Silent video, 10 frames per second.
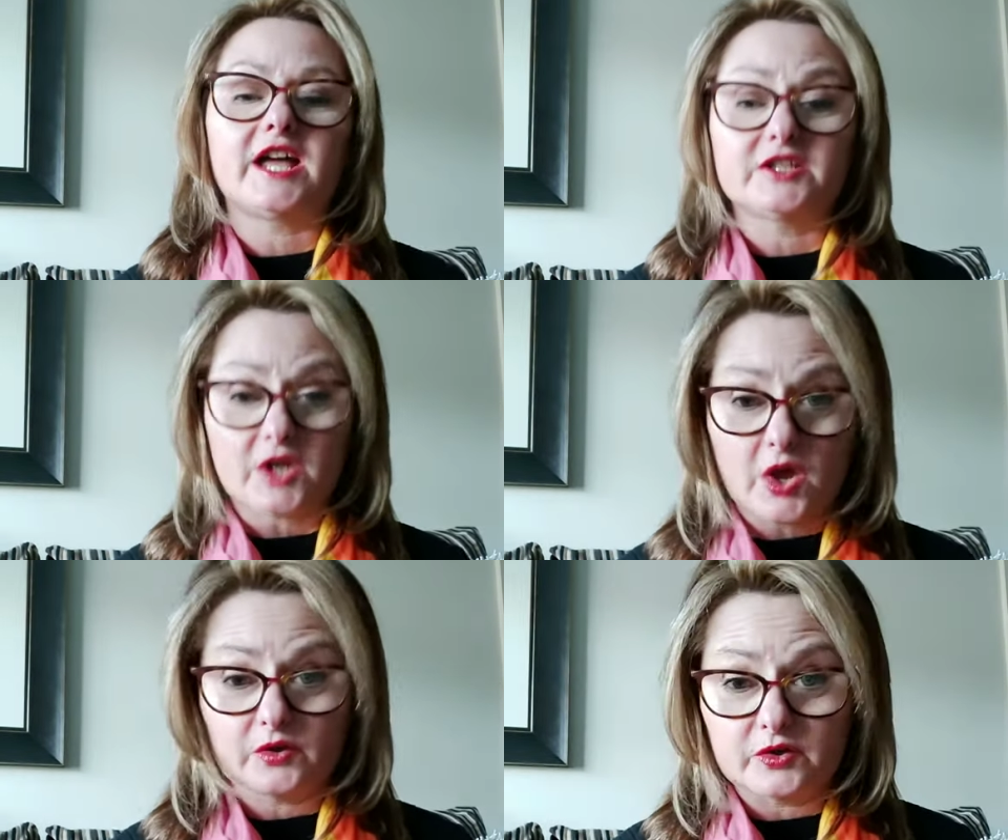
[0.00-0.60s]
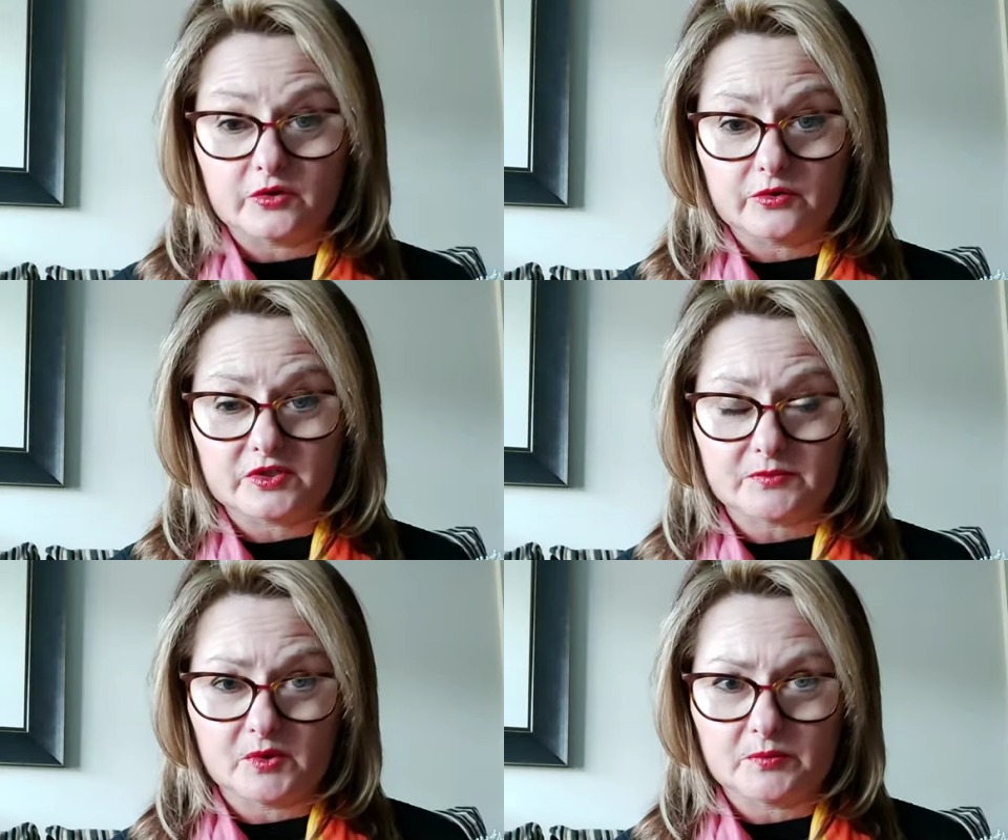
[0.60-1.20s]
and own your
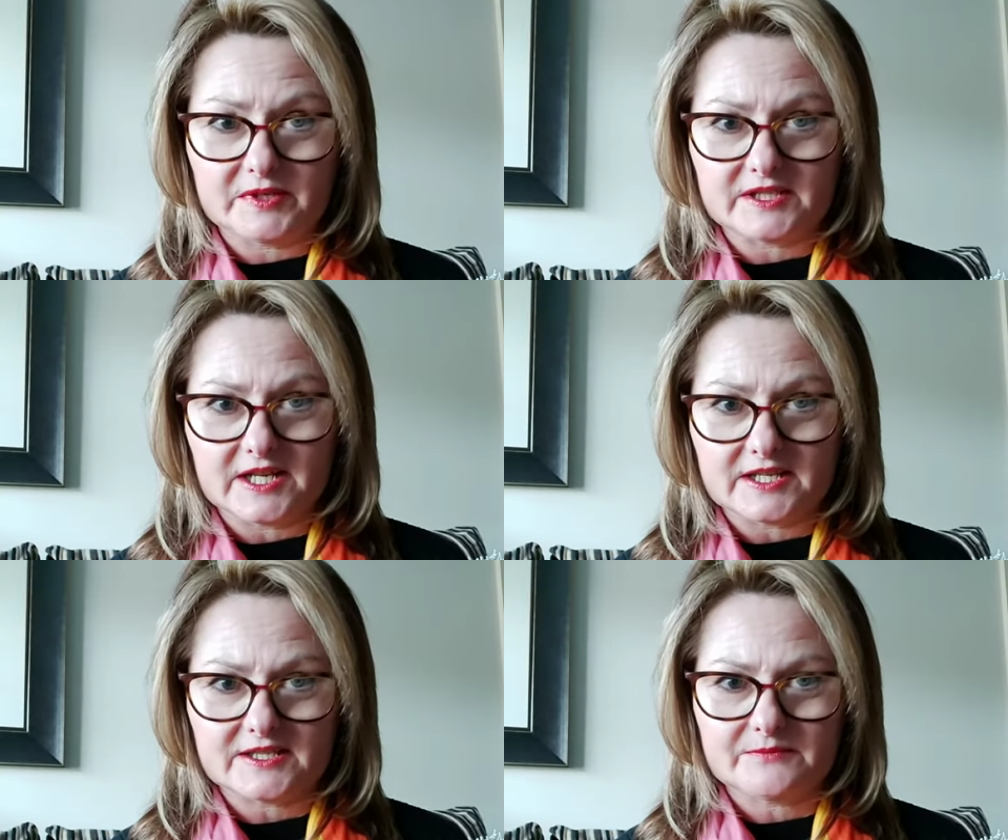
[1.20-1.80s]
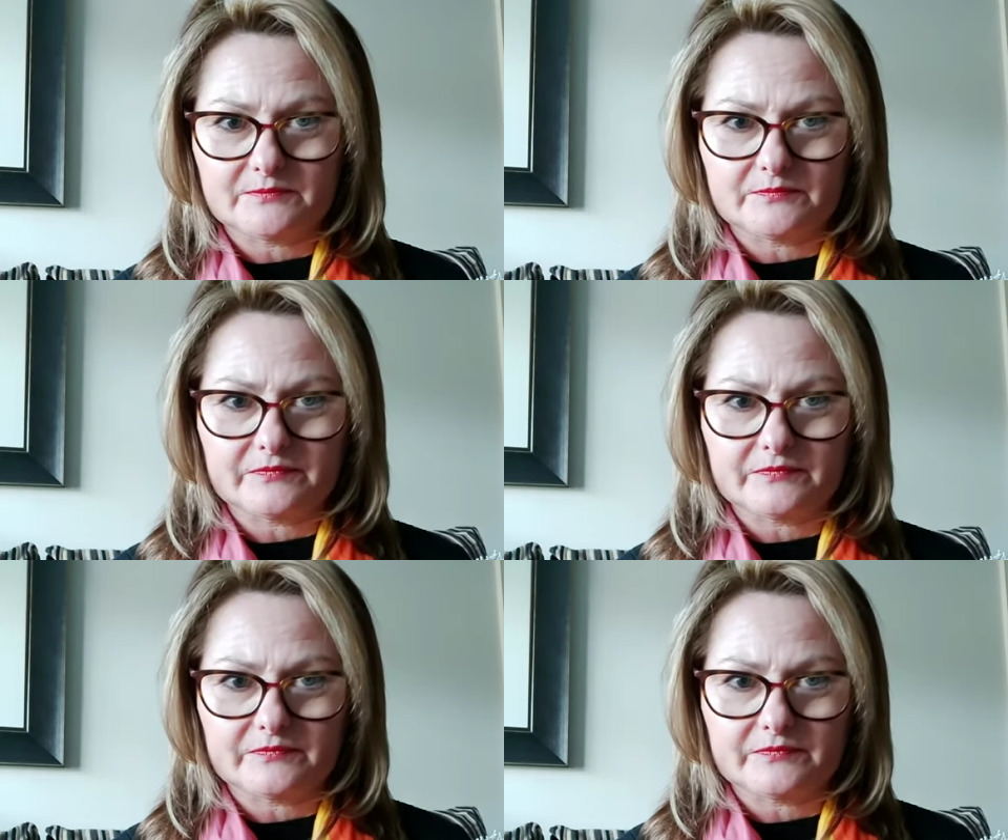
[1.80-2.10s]
small business.